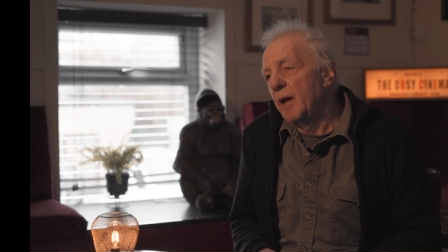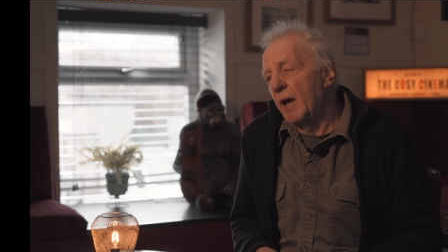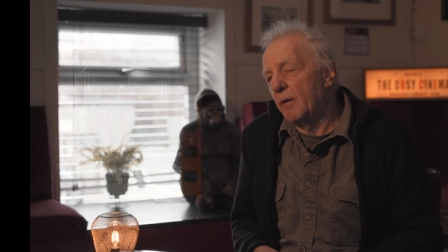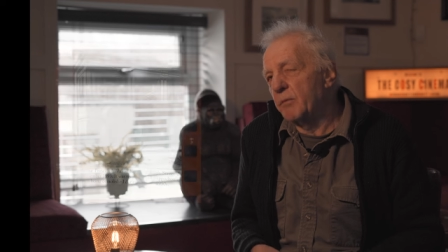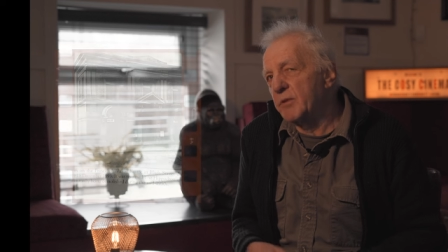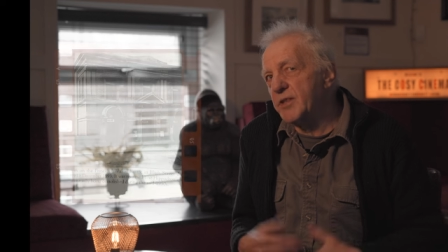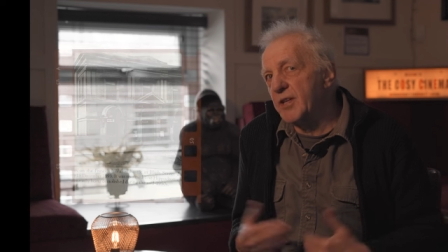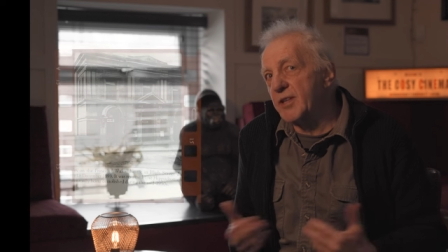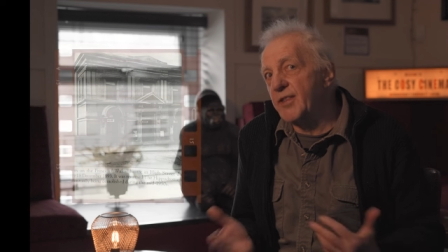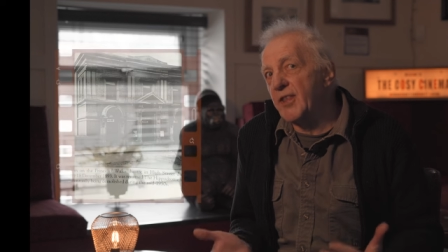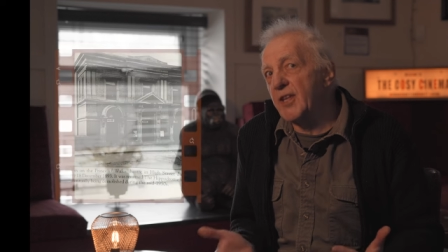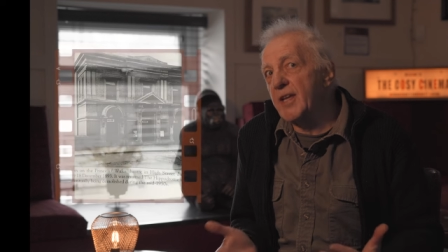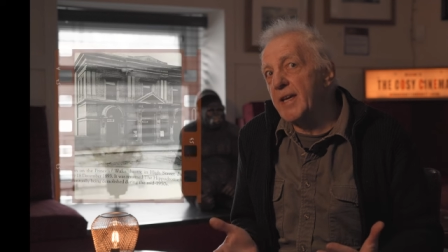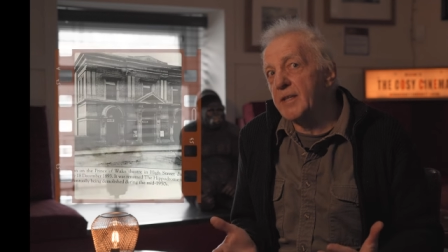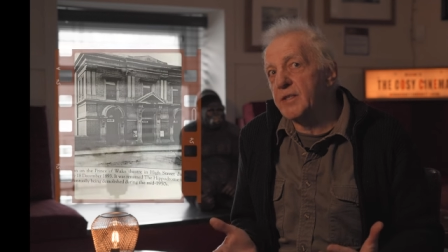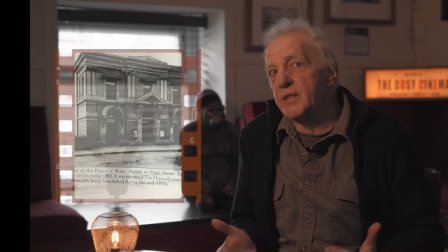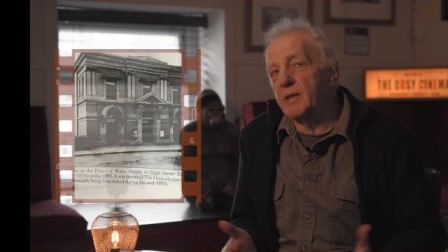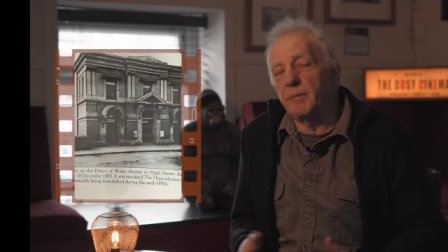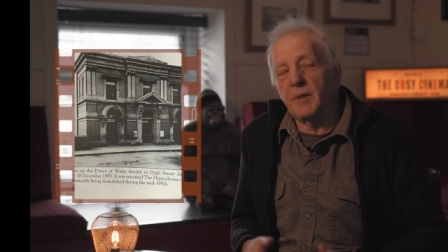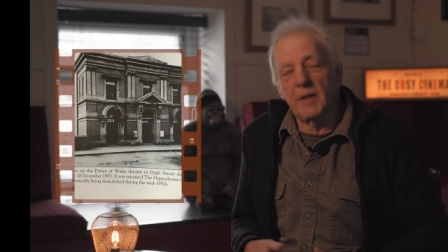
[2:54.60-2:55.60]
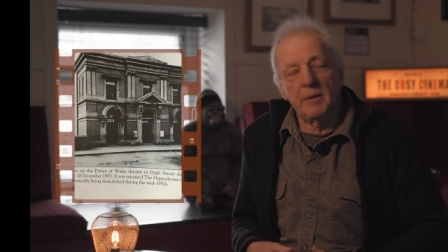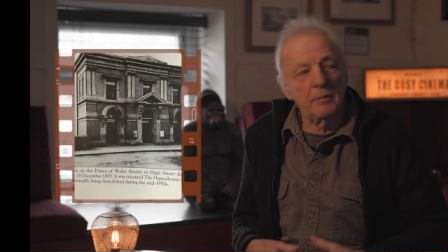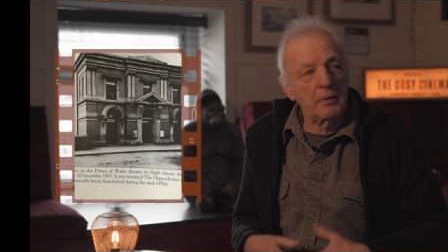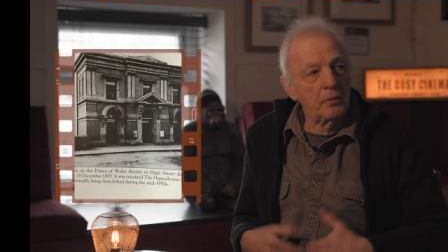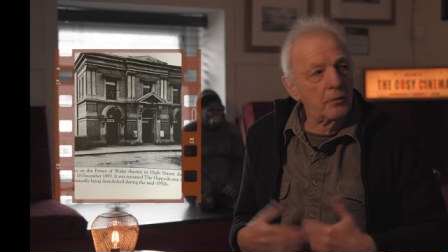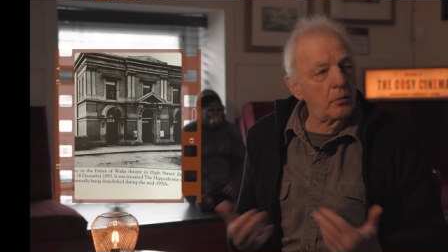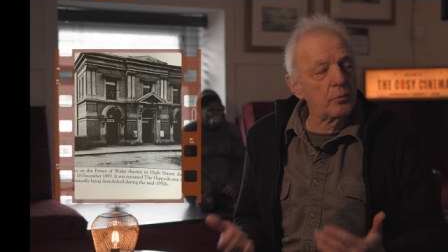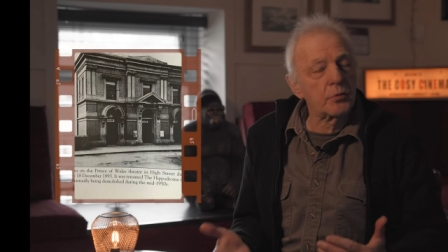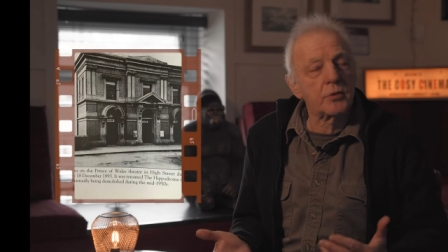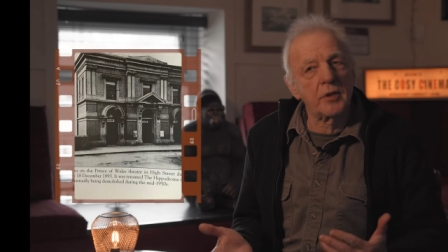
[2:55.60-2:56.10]
It was a theatre, but it was
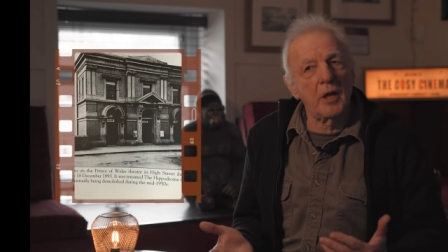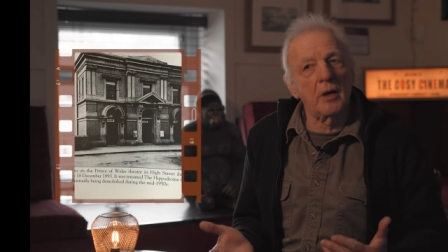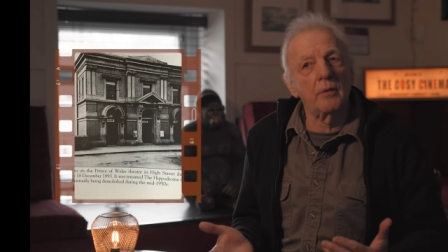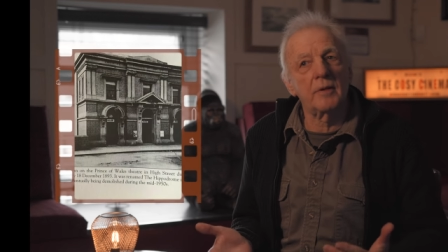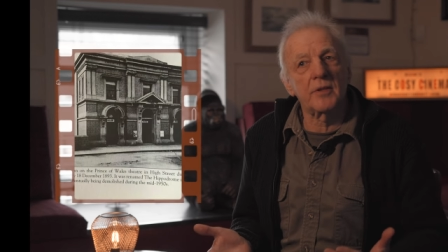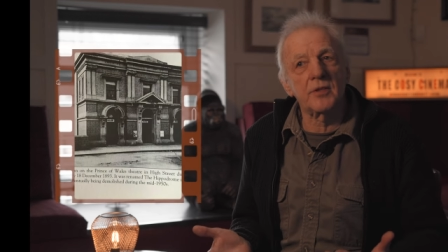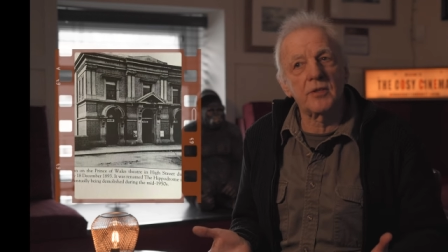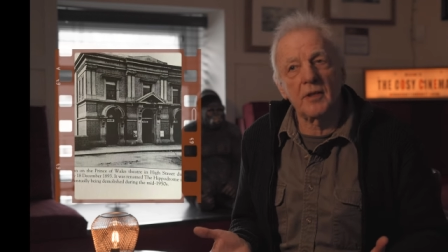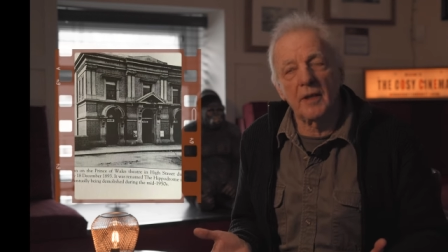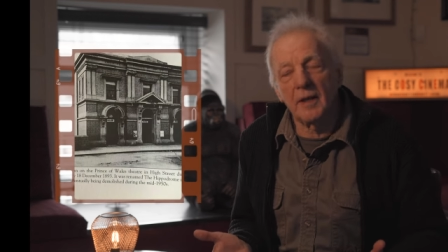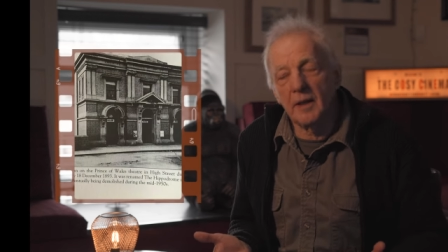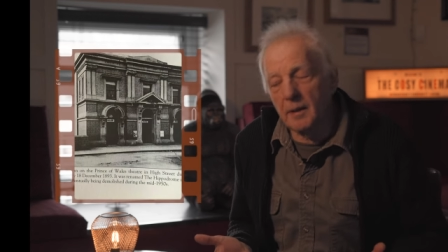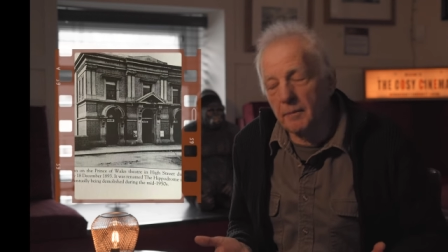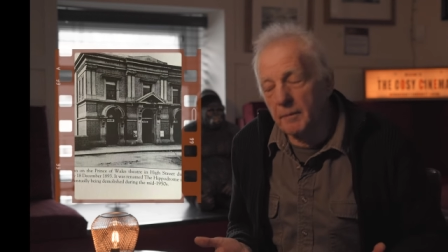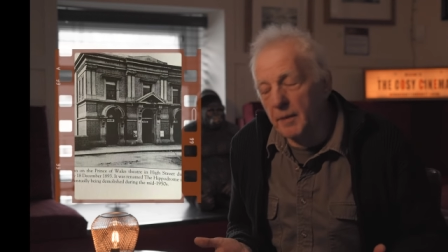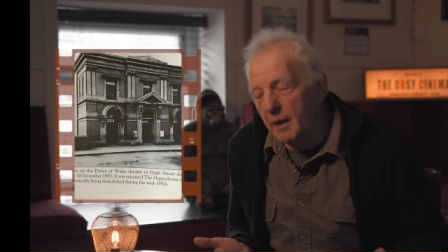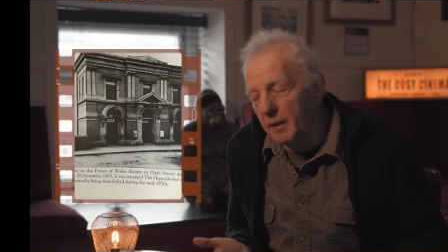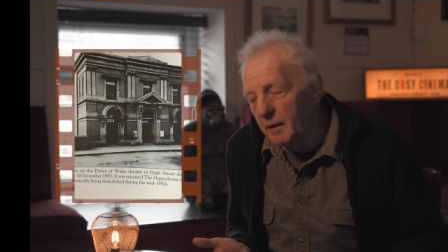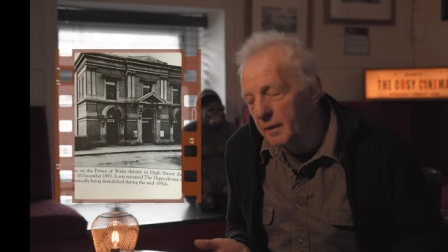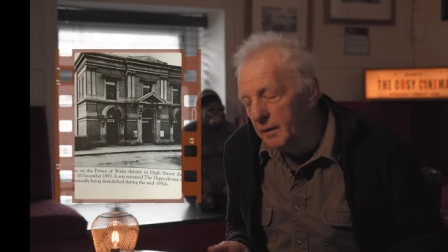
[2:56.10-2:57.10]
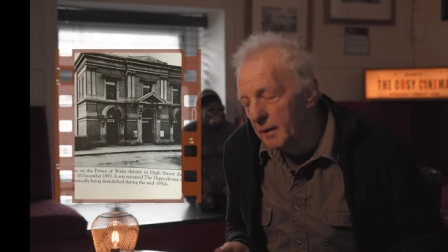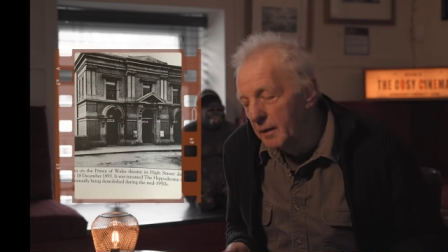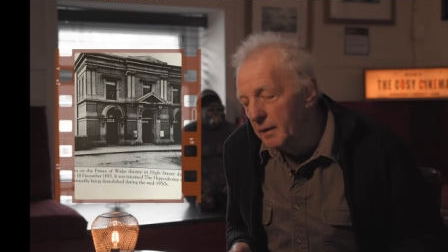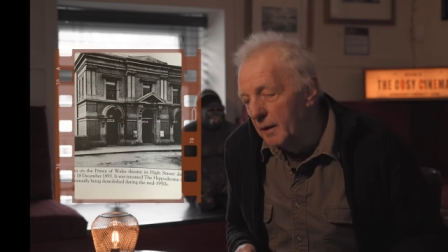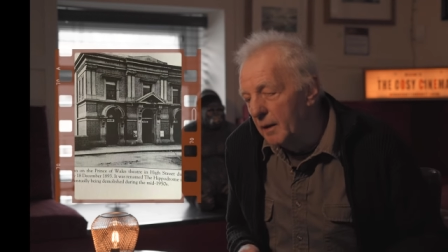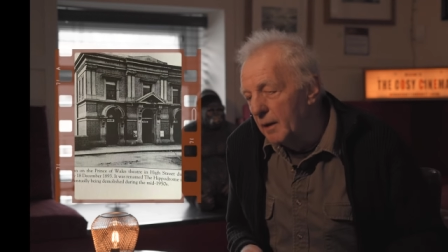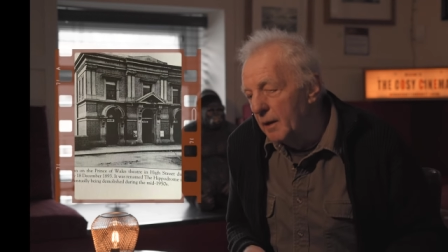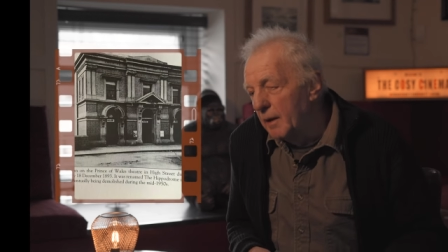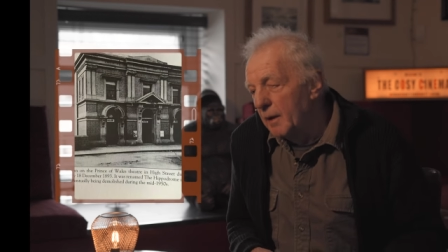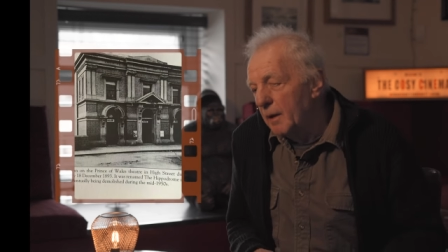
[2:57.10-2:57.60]
also a cinema
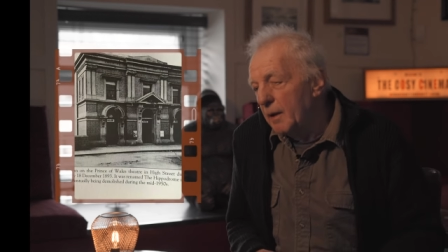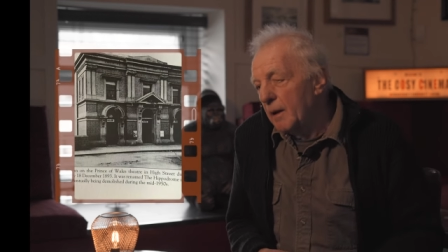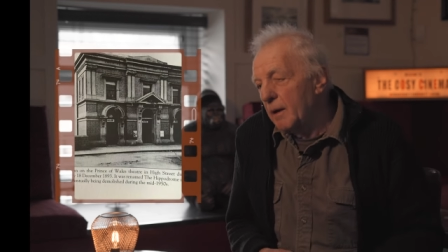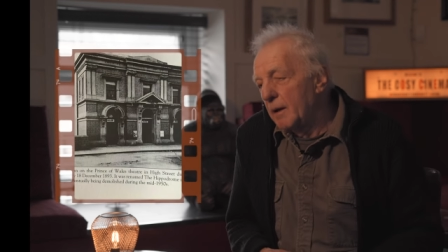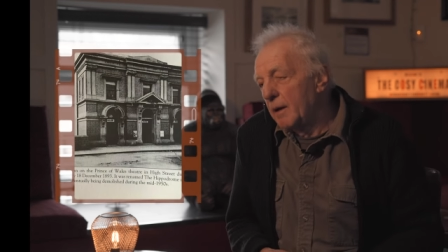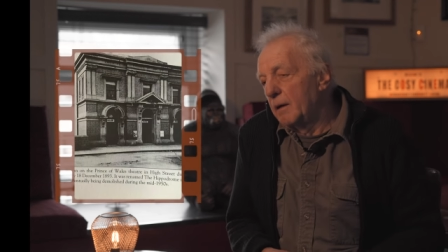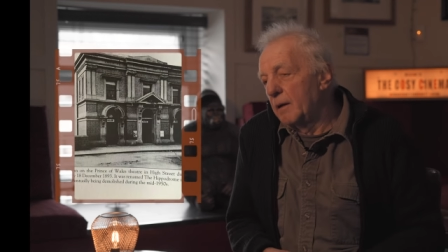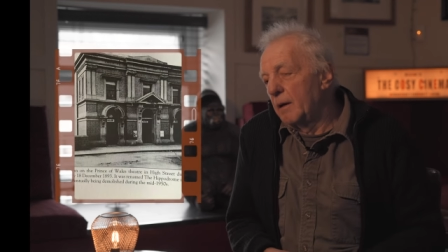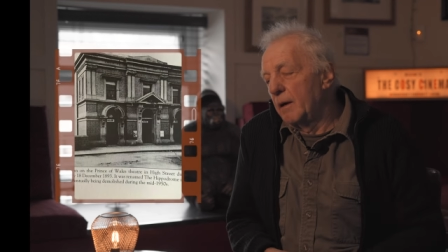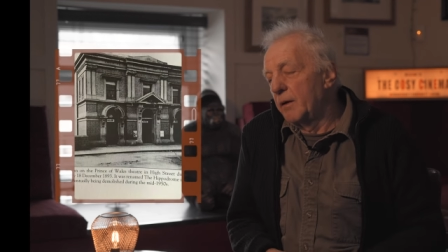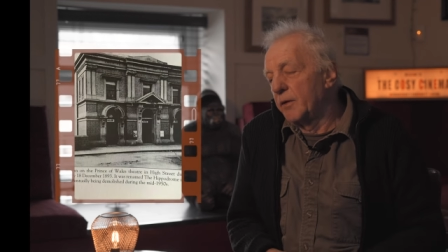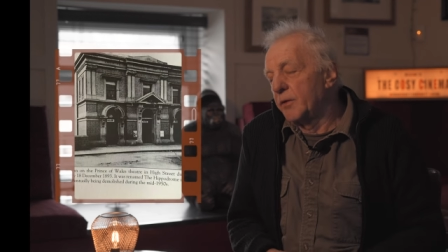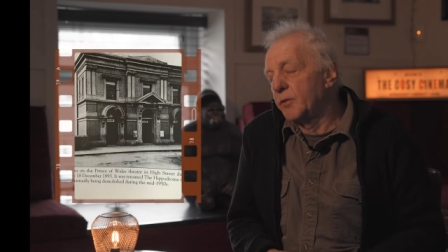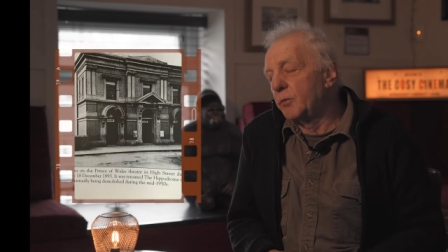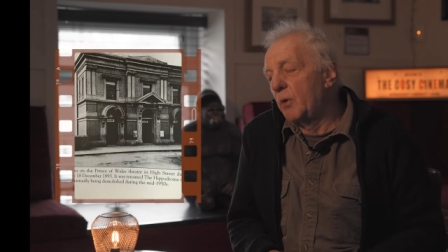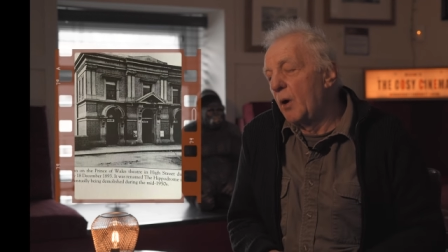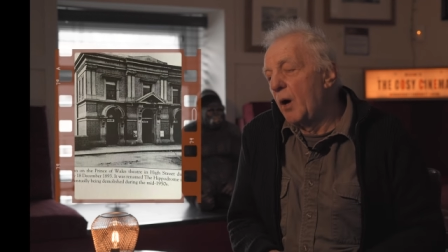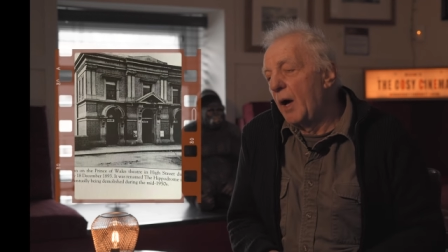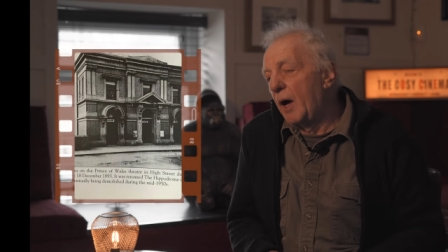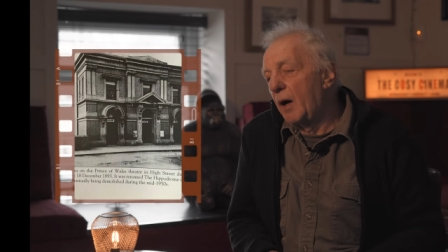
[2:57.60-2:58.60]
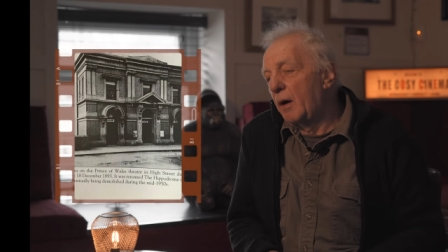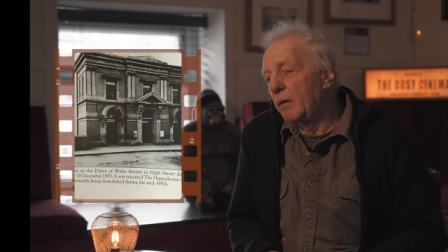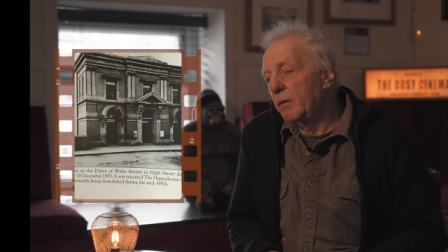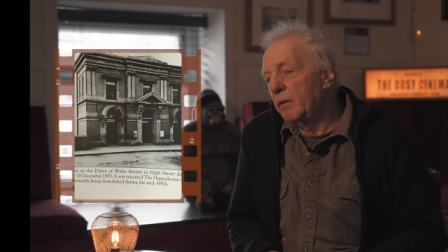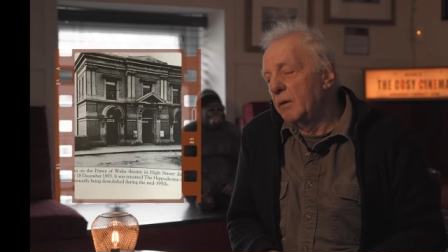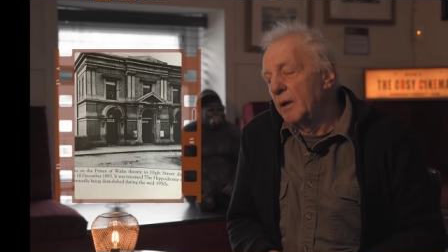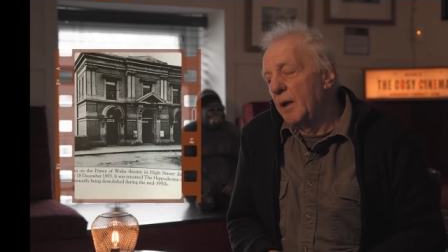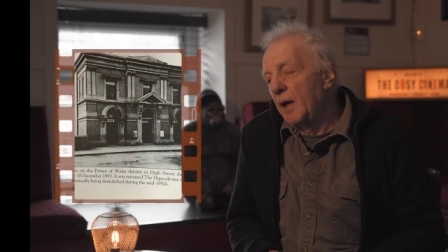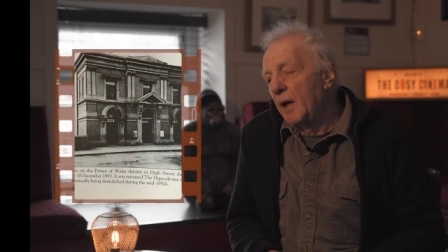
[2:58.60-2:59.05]
as well.